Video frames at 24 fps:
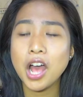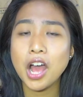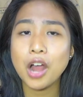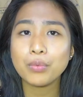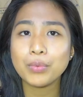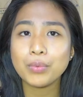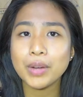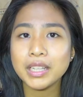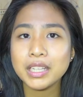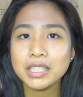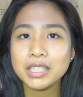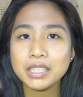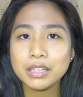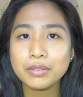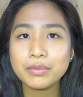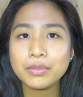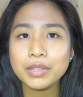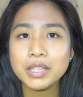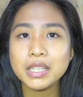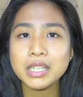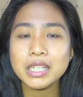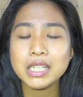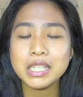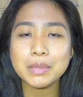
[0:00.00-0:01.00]
a
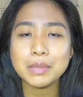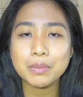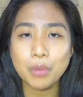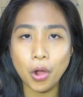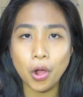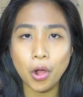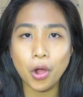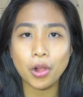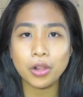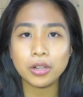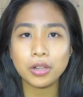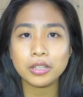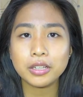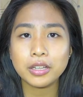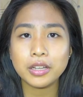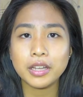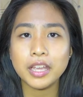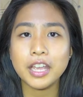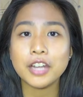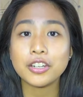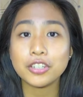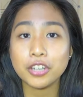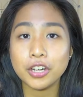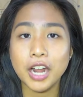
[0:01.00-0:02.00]
relatively small
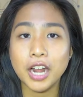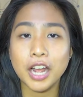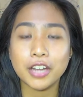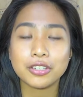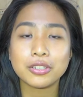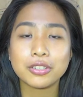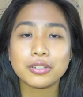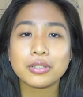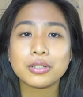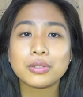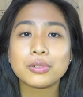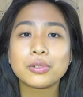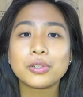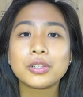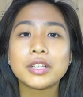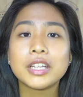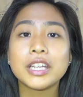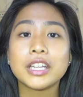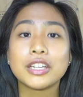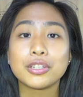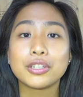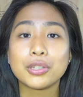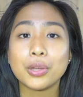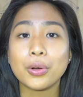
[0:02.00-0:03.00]
international school
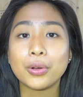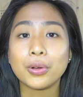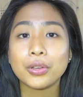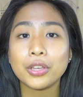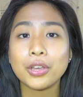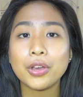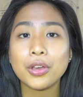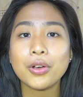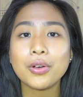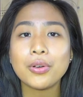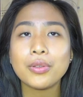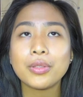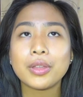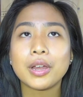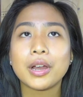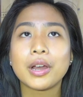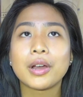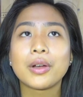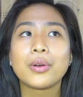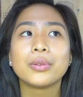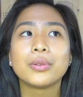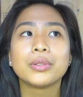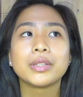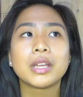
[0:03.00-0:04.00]
in Tokyo. There
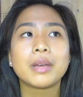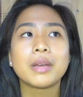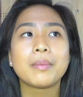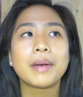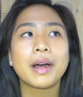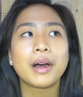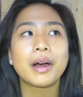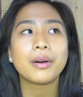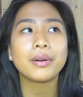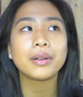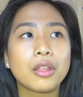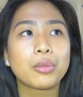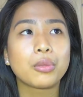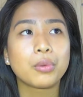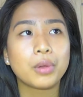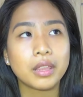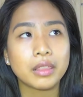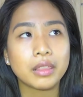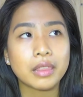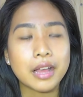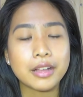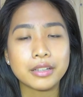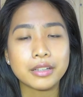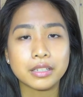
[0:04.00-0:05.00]
are only about
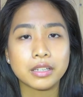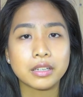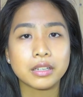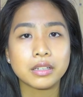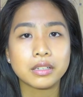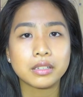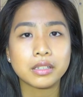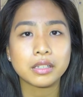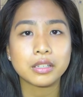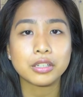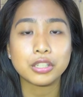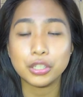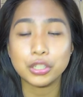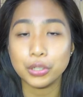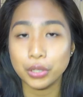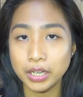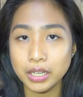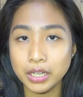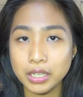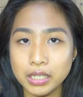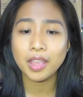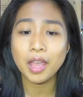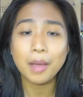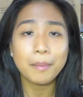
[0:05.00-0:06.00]
3,000
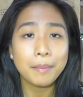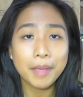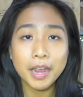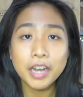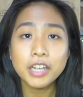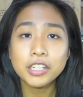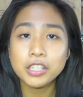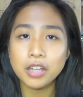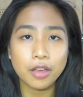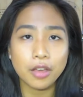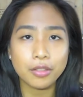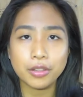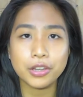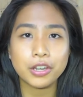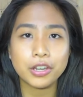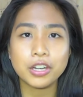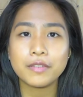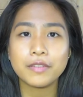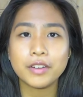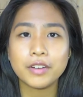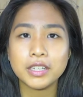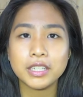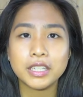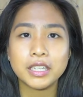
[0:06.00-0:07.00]
students. Compared to other
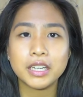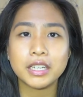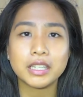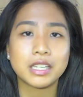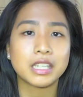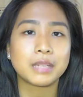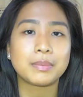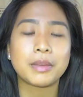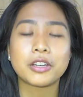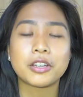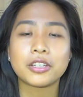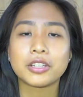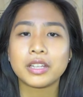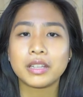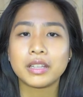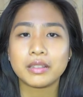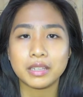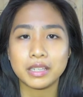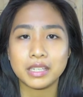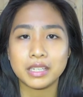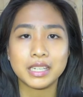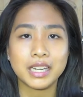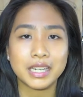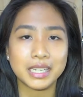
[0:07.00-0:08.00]
universities, especially in
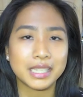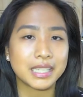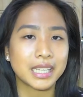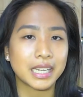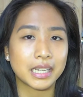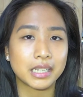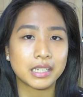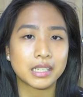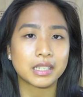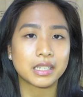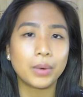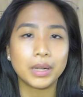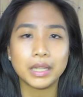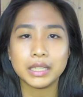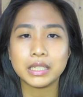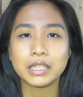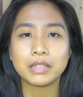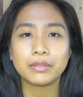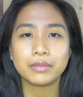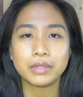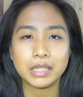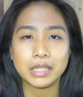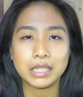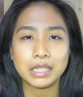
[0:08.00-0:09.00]
the States, that's
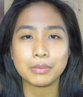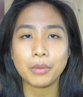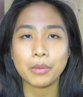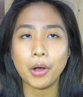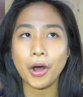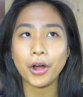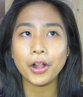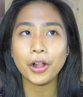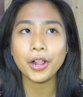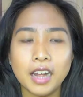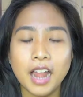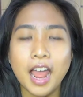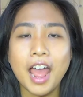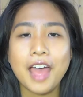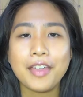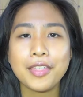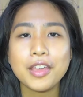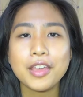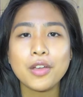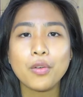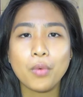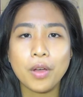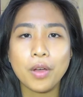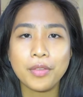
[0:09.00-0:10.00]
relatively small. I
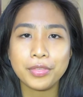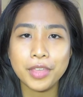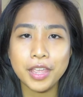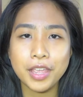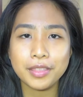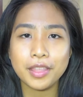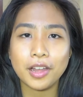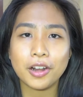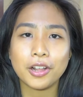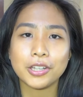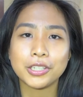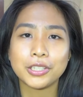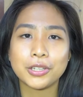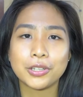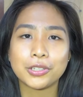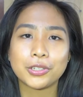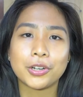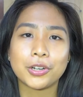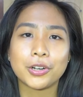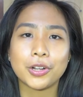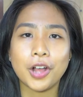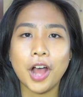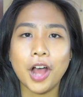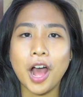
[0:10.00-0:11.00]
think one thing that also
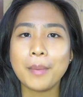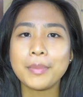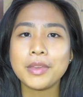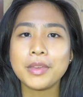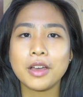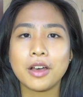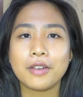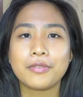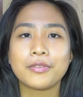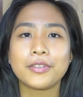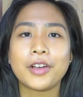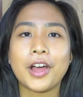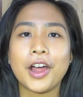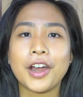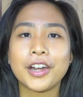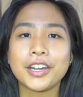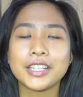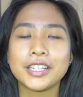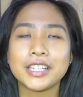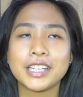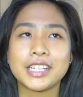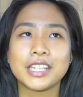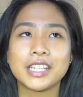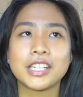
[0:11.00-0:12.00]
sort of caught me off guard
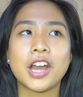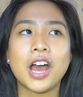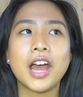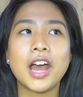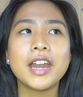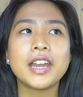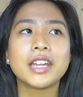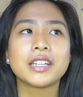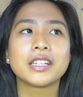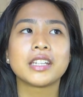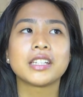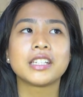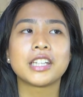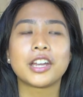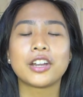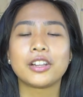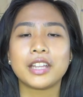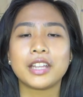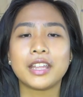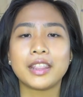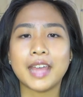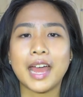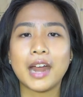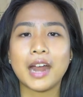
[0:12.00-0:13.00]
is it's not
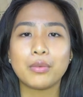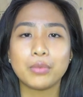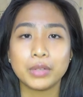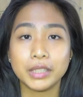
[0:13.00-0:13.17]
necessarily that